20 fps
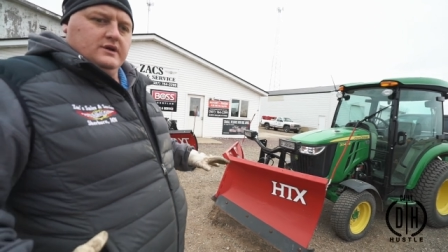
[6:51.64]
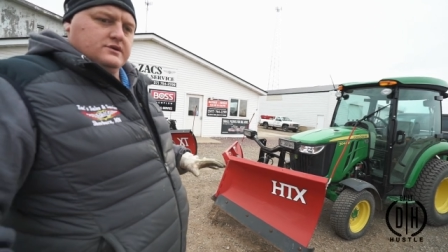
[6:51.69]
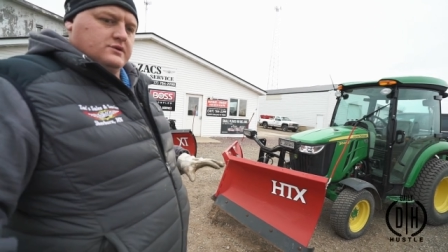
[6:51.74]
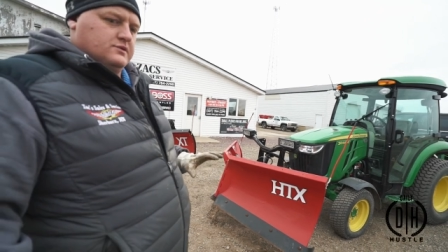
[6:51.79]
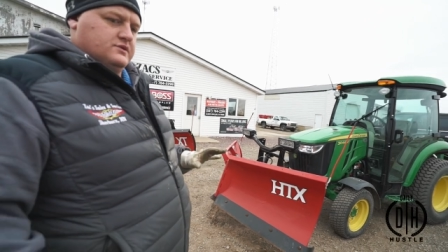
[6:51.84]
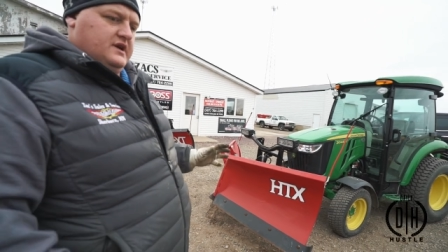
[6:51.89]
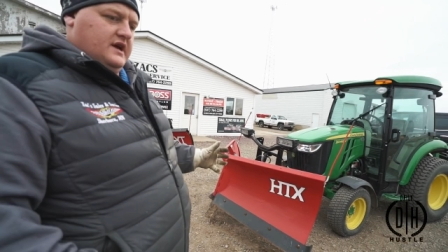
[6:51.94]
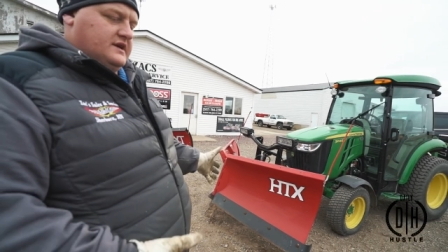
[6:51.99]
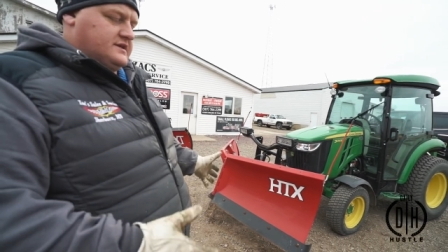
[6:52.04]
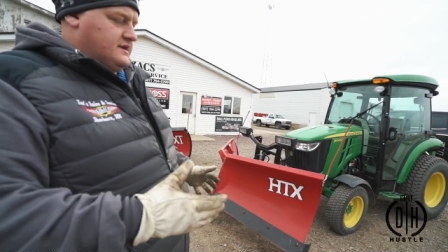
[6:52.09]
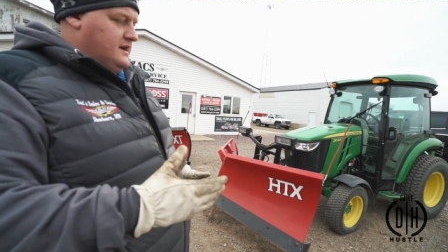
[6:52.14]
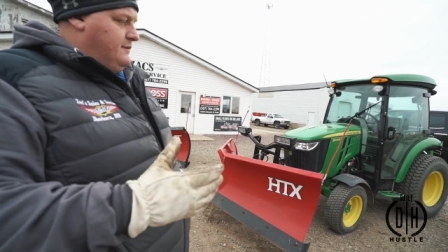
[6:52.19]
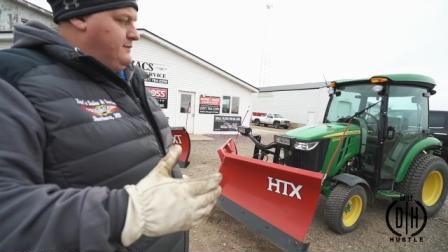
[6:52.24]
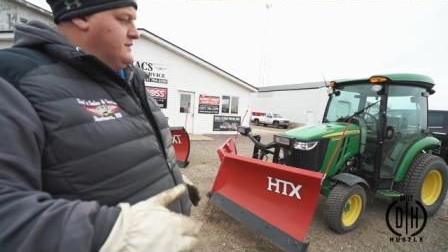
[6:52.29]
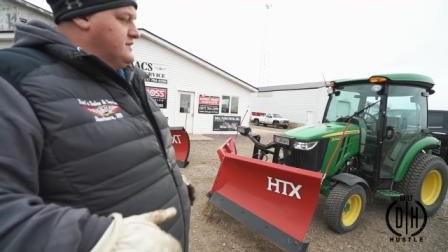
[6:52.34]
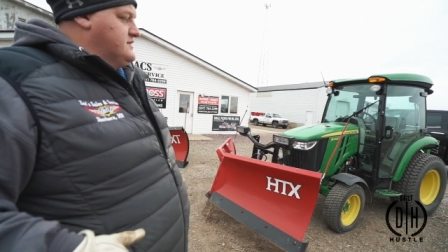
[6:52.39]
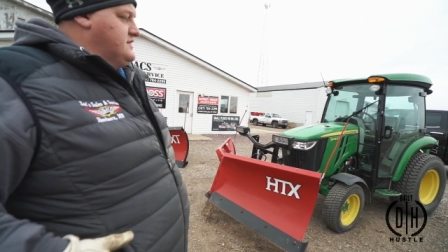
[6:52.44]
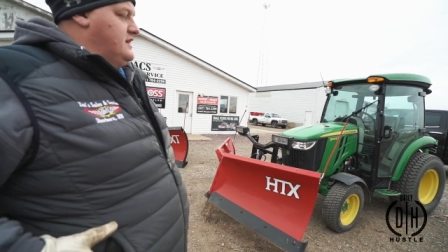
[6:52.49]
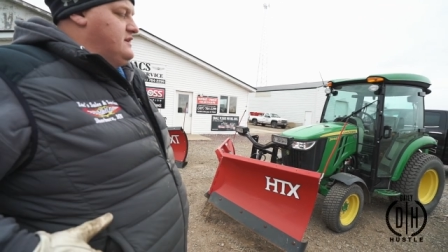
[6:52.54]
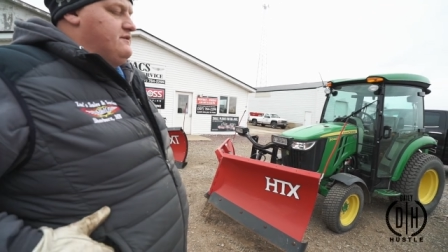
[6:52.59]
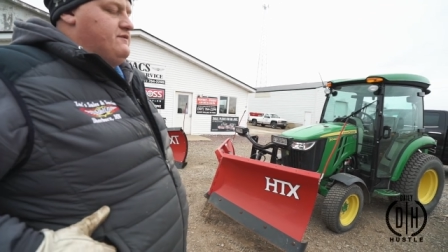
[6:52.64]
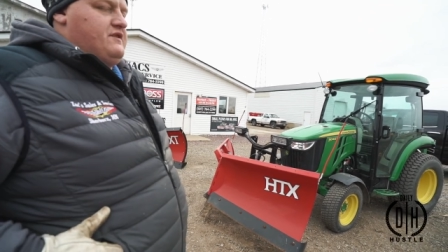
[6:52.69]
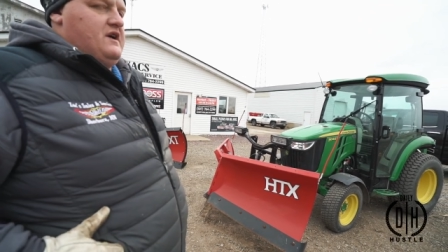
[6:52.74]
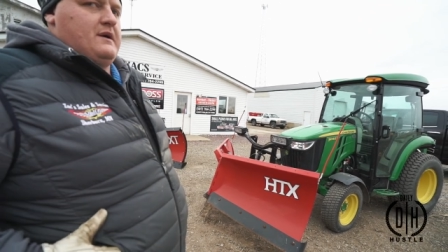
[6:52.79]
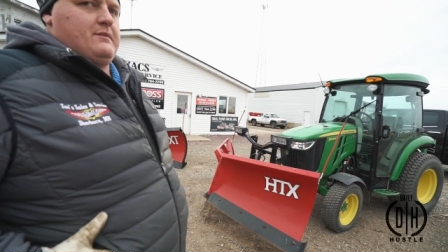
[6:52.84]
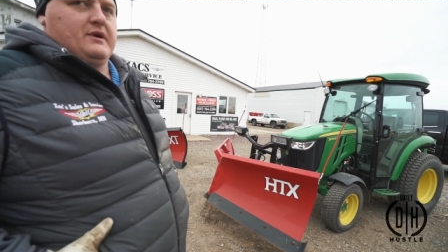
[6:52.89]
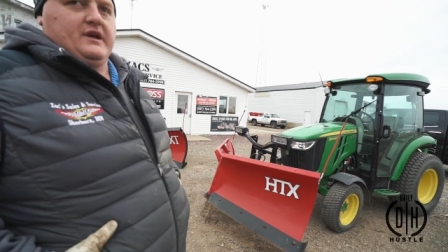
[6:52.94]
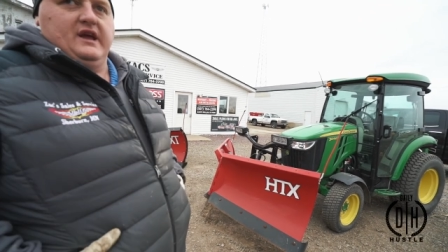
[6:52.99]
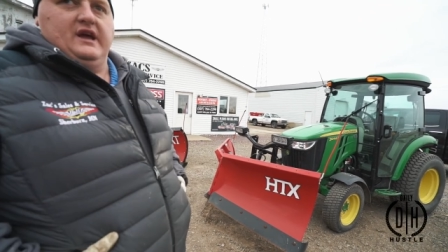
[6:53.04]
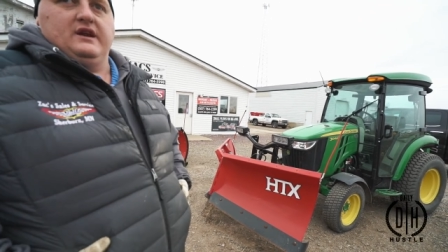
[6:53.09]
So take something and sit and
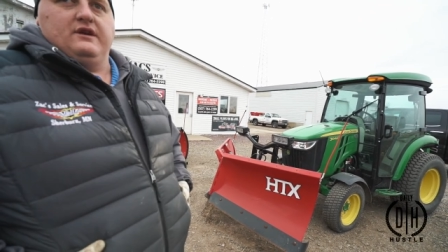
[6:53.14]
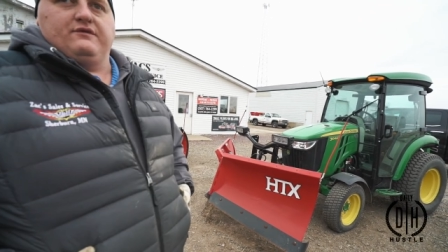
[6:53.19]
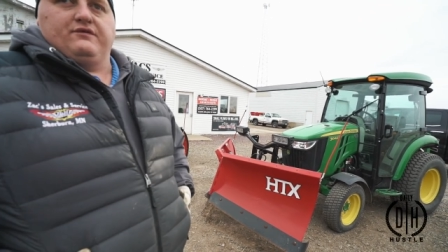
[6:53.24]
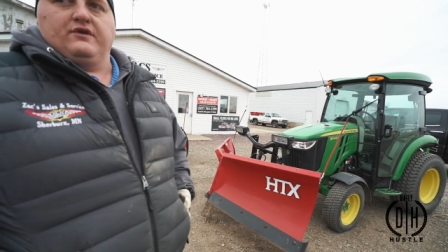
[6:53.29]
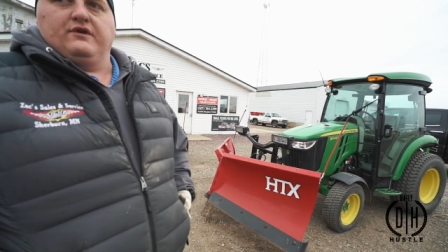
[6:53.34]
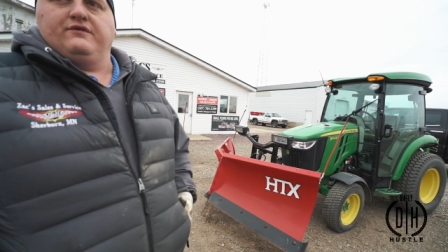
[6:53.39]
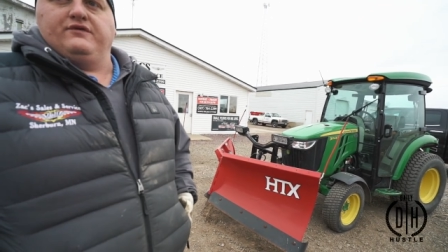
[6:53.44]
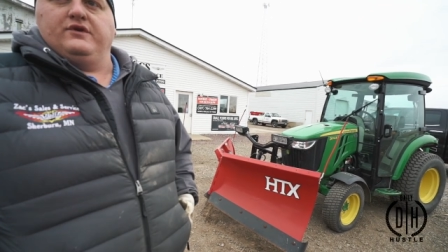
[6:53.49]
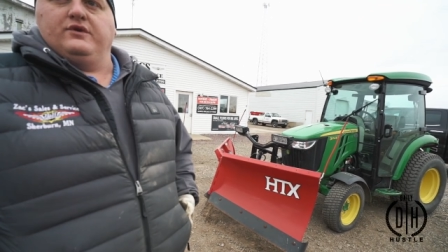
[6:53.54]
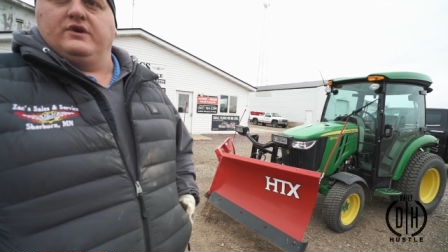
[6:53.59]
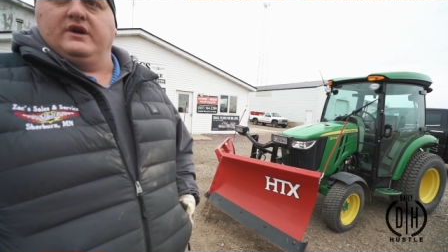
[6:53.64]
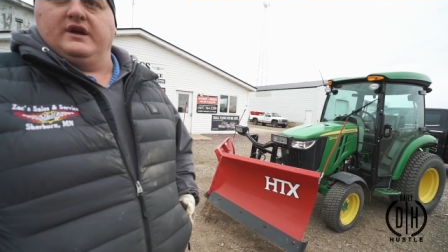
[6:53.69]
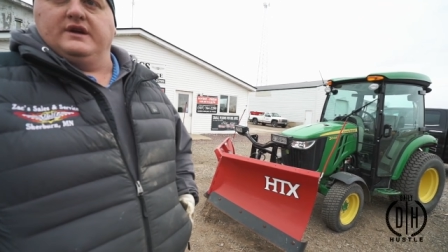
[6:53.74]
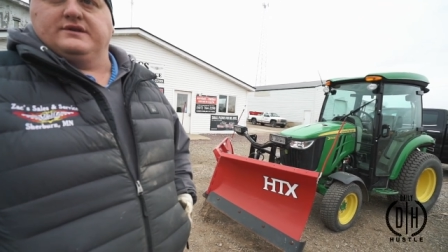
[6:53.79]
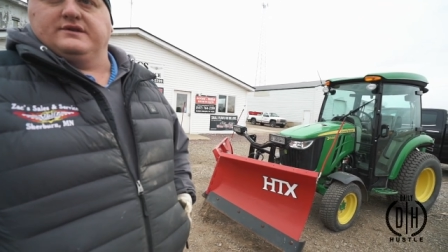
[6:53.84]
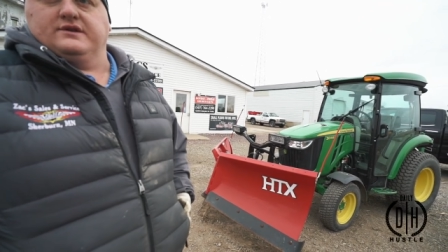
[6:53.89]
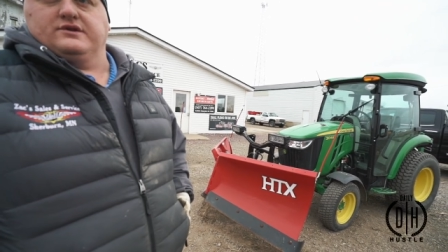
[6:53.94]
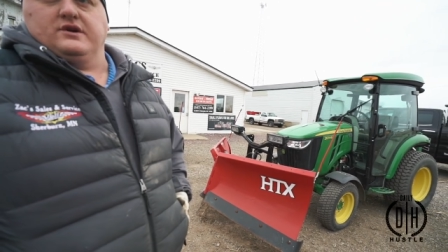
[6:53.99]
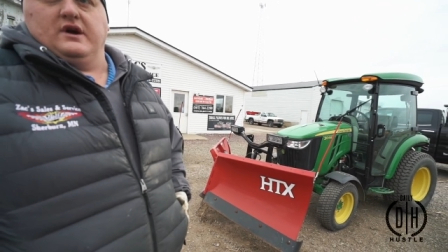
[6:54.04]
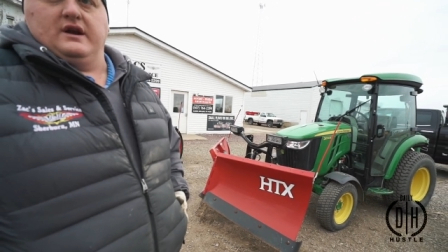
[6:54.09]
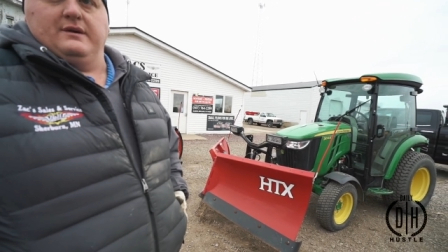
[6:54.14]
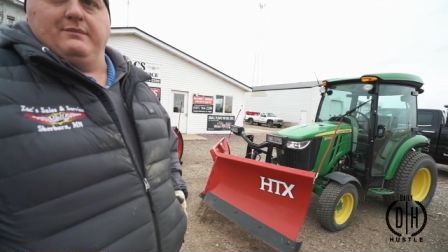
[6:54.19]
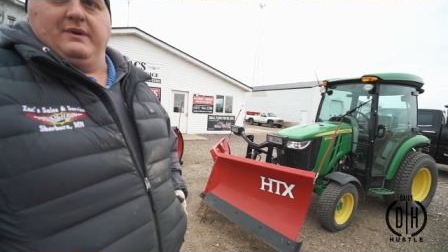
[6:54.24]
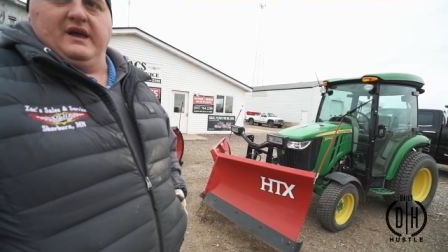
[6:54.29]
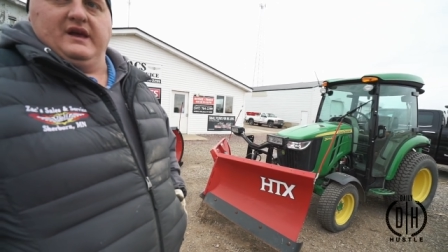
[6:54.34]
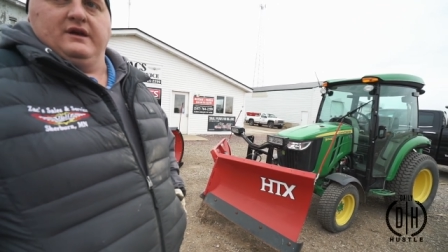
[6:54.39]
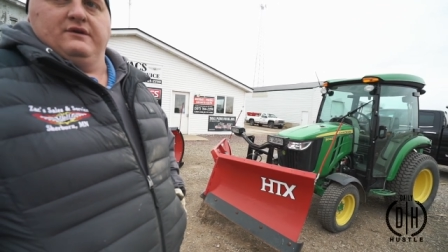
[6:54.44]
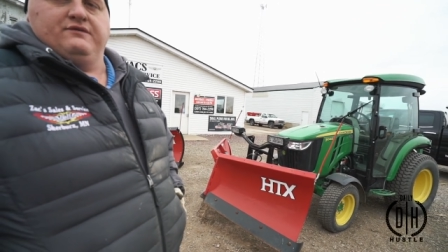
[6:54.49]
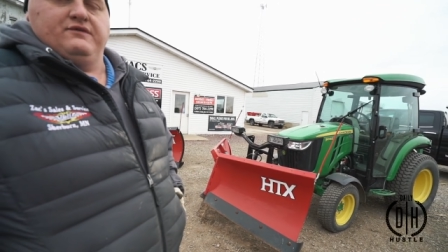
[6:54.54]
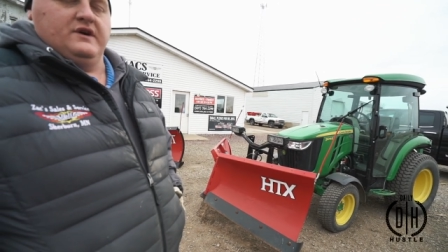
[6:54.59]
fabricate it for a few days to try to
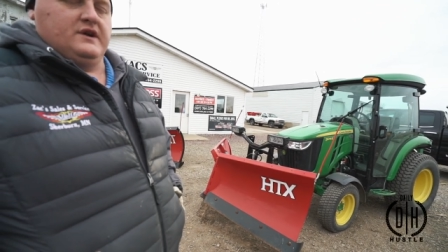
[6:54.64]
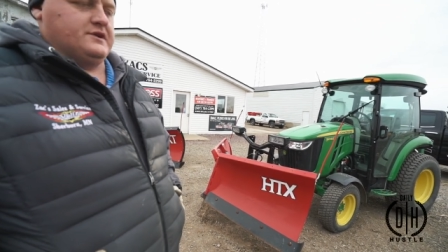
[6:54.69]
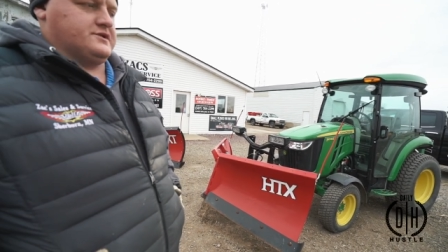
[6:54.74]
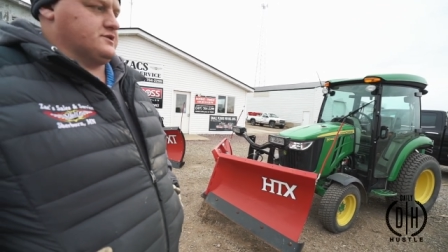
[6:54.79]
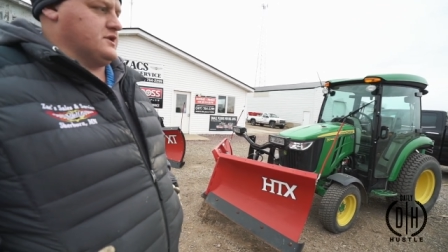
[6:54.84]
make it fit a